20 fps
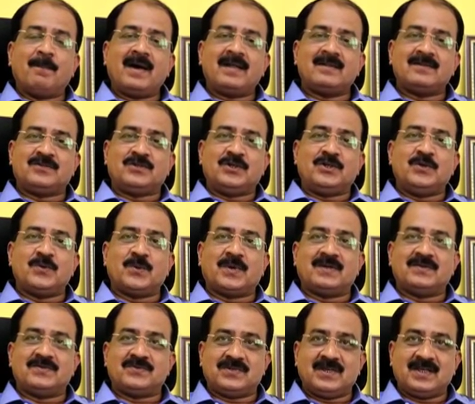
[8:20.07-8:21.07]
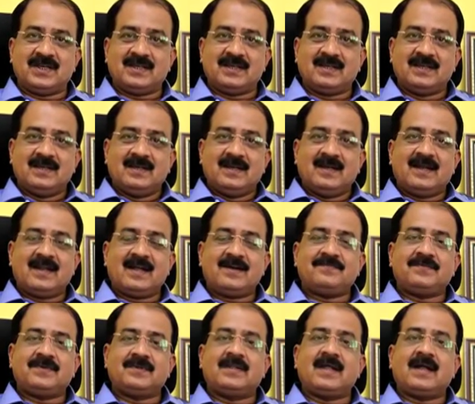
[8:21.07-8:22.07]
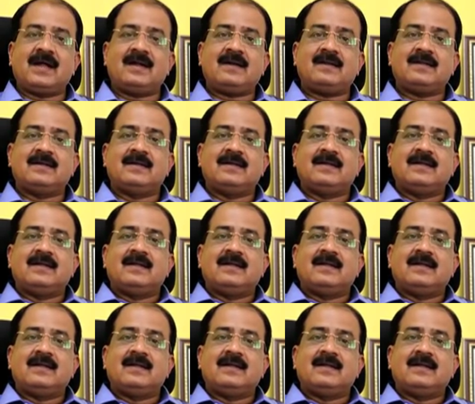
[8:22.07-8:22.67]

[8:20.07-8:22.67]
months you can say and after that